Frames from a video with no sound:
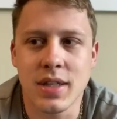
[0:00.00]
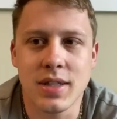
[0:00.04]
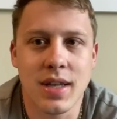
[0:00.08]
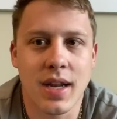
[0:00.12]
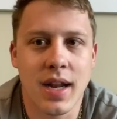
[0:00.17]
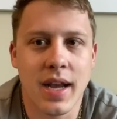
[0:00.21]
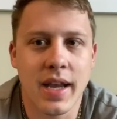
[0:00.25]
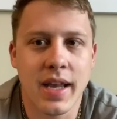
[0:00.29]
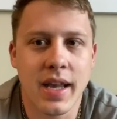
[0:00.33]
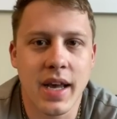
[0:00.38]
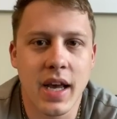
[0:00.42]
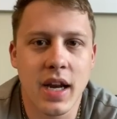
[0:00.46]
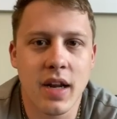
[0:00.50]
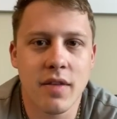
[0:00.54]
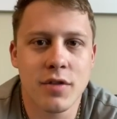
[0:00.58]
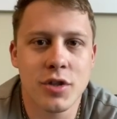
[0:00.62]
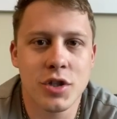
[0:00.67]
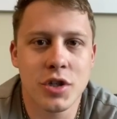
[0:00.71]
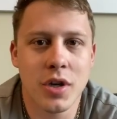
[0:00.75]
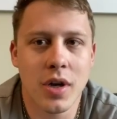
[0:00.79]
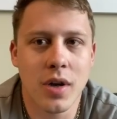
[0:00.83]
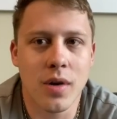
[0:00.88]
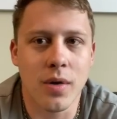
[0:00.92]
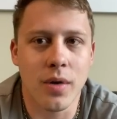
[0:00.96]
and I kind of
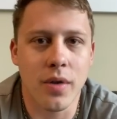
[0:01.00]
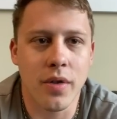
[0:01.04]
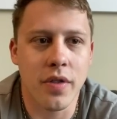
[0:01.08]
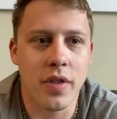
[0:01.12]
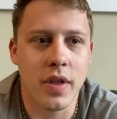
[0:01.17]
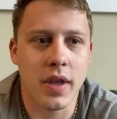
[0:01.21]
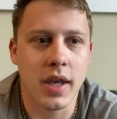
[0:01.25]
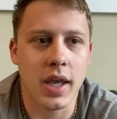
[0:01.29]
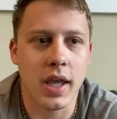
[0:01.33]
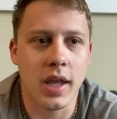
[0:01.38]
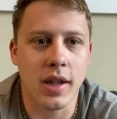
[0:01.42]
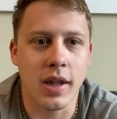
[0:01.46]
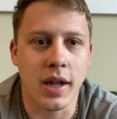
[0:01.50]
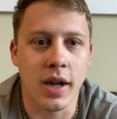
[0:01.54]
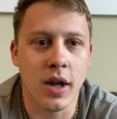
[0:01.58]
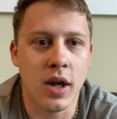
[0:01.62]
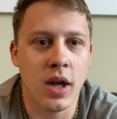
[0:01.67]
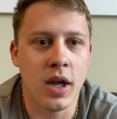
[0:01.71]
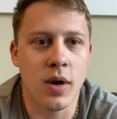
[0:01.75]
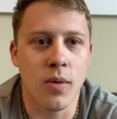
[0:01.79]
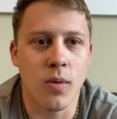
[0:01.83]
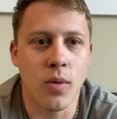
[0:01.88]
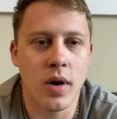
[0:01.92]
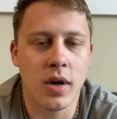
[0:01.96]
chuckle thinking,
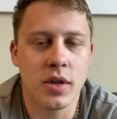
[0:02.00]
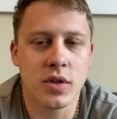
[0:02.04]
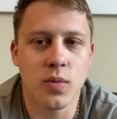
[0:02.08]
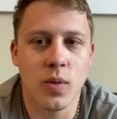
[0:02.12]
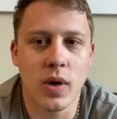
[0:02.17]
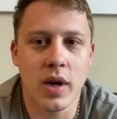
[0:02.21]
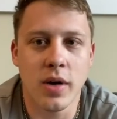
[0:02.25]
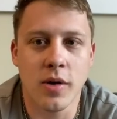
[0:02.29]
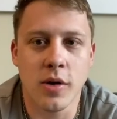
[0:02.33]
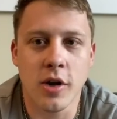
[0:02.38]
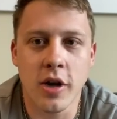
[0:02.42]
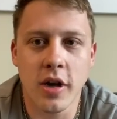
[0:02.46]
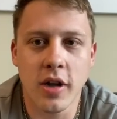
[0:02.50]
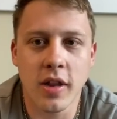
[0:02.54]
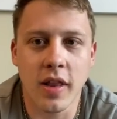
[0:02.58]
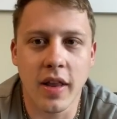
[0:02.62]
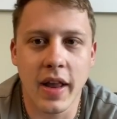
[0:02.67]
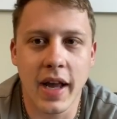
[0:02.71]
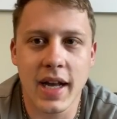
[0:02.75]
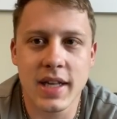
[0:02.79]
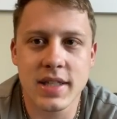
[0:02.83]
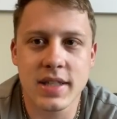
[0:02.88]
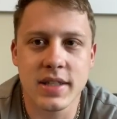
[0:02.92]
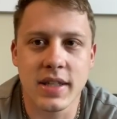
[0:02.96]
yeah, it worked good
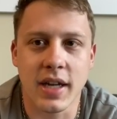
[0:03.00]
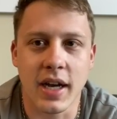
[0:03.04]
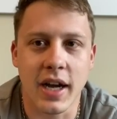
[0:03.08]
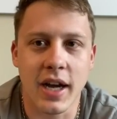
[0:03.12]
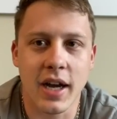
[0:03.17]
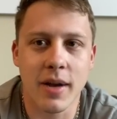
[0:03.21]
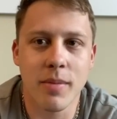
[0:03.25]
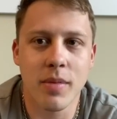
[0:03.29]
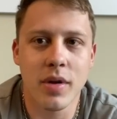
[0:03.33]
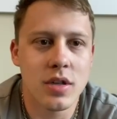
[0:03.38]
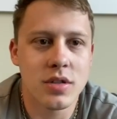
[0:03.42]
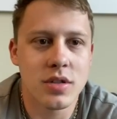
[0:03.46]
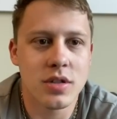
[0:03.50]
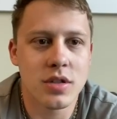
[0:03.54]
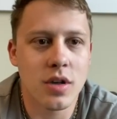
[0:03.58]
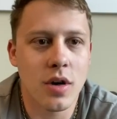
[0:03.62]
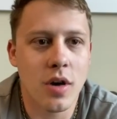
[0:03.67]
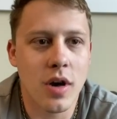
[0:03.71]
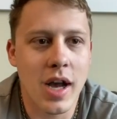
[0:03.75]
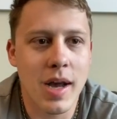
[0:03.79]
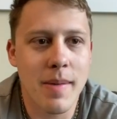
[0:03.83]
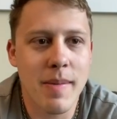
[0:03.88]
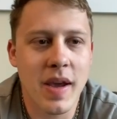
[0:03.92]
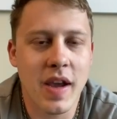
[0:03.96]
last time. So
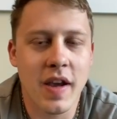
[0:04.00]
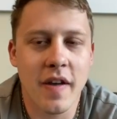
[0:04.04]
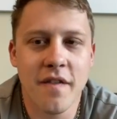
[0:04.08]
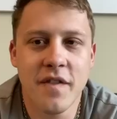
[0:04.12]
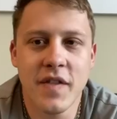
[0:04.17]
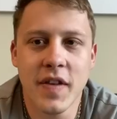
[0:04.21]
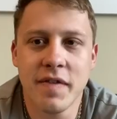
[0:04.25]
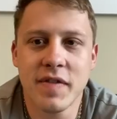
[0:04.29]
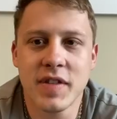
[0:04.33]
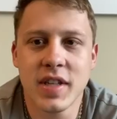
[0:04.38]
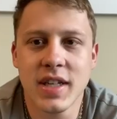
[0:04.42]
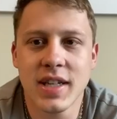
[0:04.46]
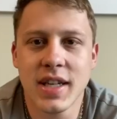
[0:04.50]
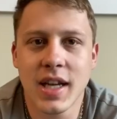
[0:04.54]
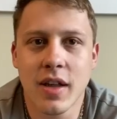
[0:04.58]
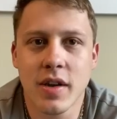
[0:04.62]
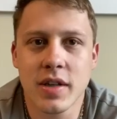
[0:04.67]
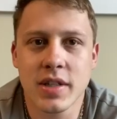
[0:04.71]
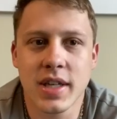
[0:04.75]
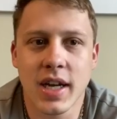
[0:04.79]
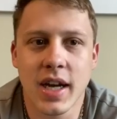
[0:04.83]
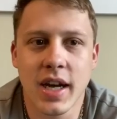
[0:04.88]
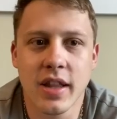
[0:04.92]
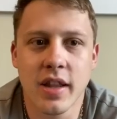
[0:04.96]
I make a
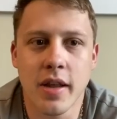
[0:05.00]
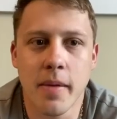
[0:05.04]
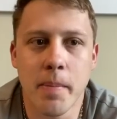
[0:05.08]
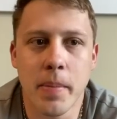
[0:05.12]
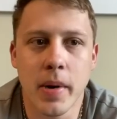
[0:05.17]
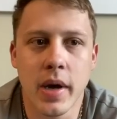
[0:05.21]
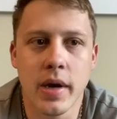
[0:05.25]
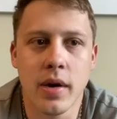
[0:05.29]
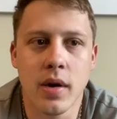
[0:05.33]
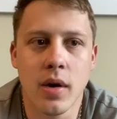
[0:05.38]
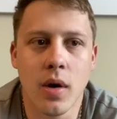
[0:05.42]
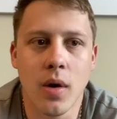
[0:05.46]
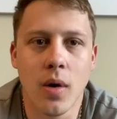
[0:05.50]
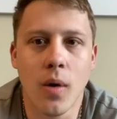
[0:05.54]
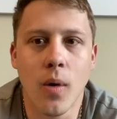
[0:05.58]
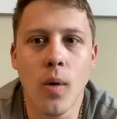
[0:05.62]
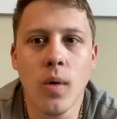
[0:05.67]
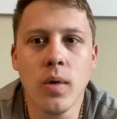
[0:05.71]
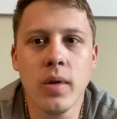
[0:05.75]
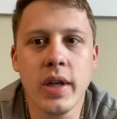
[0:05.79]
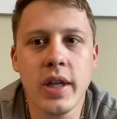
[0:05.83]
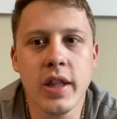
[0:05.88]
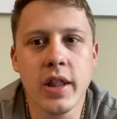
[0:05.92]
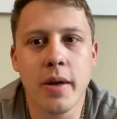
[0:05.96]
$15 on the button,
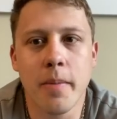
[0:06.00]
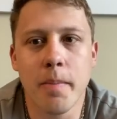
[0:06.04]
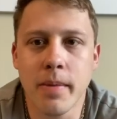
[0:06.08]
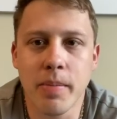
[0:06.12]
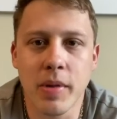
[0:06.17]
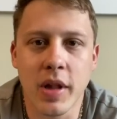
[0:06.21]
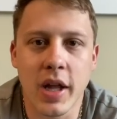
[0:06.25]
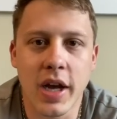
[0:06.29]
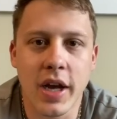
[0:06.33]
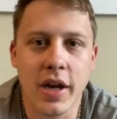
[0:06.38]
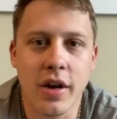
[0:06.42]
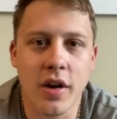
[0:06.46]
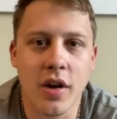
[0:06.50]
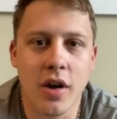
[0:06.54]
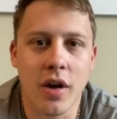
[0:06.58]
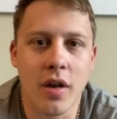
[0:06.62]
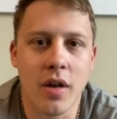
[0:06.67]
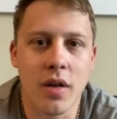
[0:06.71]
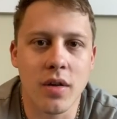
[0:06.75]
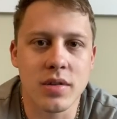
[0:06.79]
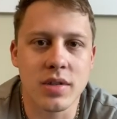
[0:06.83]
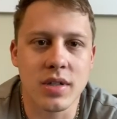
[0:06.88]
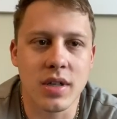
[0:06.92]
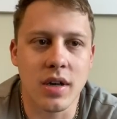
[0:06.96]
only the blind
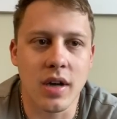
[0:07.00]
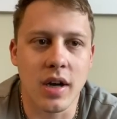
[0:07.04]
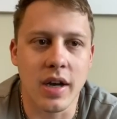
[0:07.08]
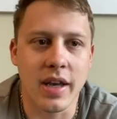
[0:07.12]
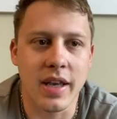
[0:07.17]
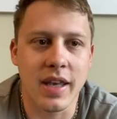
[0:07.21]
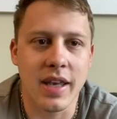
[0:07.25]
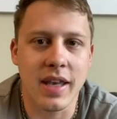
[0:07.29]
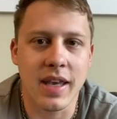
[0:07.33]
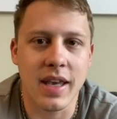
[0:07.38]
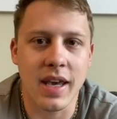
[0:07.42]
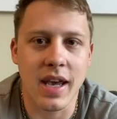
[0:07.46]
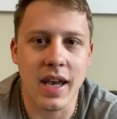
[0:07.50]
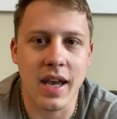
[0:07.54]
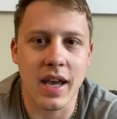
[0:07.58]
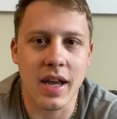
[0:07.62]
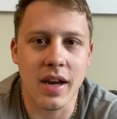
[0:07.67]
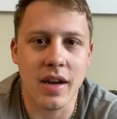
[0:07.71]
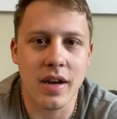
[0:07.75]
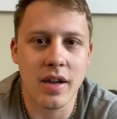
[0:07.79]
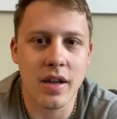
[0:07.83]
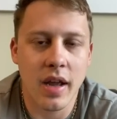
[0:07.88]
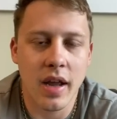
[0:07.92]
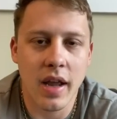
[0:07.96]
calls
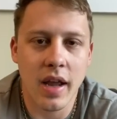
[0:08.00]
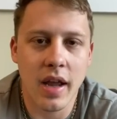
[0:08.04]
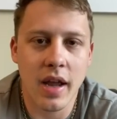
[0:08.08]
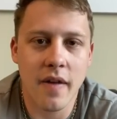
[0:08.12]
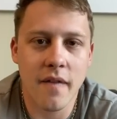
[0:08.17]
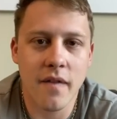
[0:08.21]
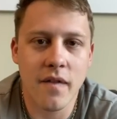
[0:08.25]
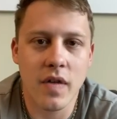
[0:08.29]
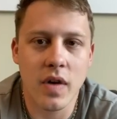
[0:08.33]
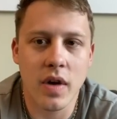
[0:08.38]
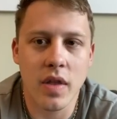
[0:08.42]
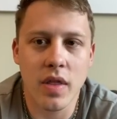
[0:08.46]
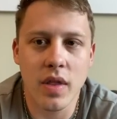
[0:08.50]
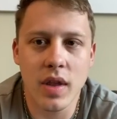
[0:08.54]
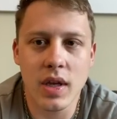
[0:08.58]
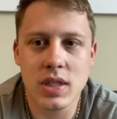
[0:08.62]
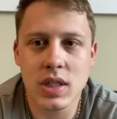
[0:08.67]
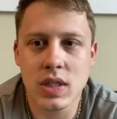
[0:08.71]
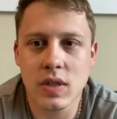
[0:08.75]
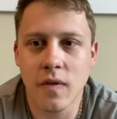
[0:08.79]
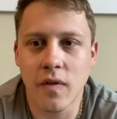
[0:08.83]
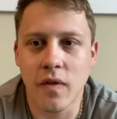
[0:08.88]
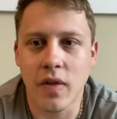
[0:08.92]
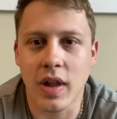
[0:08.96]
again. And for
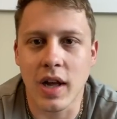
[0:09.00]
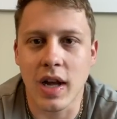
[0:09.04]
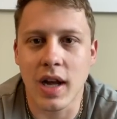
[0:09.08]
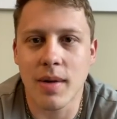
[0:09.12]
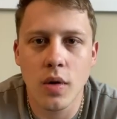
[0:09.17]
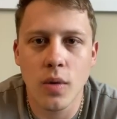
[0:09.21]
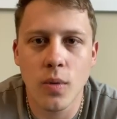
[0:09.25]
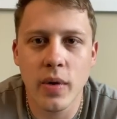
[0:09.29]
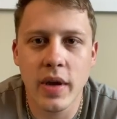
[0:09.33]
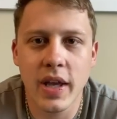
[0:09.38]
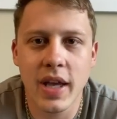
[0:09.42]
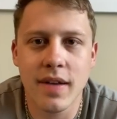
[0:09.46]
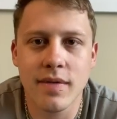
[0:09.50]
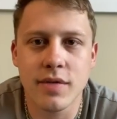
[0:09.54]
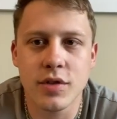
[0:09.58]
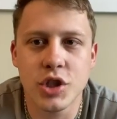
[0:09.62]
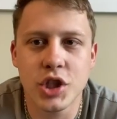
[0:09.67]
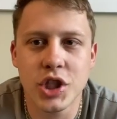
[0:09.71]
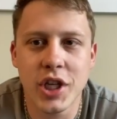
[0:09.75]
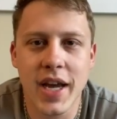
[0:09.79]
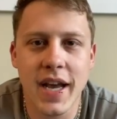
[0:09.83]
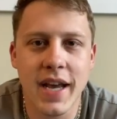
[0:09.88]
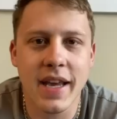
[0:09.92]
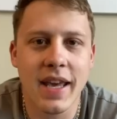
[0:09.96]
this flop, we have
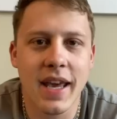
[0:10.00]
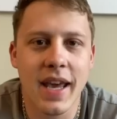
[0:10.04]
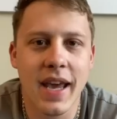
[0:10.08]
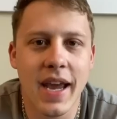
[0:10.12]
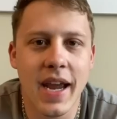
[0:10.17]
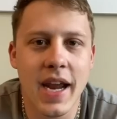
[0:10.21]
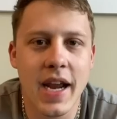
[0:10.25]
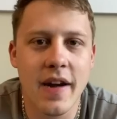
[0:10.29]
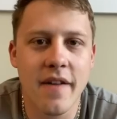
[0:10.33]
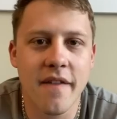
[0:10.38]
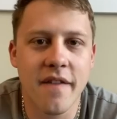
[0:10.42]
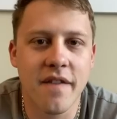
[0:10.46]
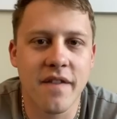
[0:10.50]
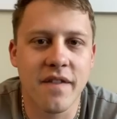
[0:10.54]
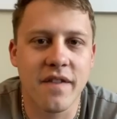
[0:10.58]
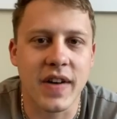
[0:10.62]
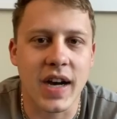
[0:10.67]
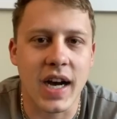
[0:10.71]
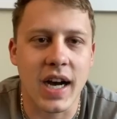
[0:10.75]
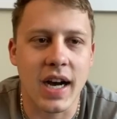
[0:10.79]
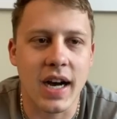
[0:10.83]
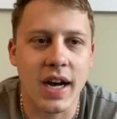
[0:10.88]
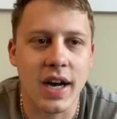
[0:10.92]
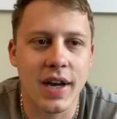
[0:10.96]
jack
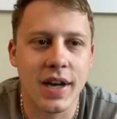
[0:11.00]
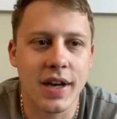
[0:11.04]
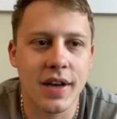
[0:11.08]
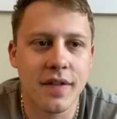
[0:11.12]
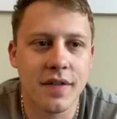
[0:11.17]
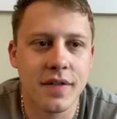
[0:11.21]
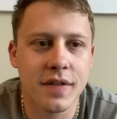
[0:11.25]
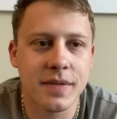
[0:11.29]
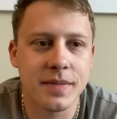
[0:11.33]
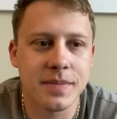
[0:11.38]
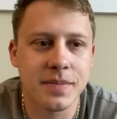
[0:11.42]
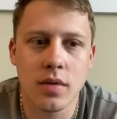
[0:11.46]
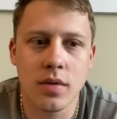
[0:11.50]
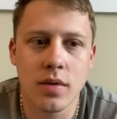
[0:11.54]
8-5.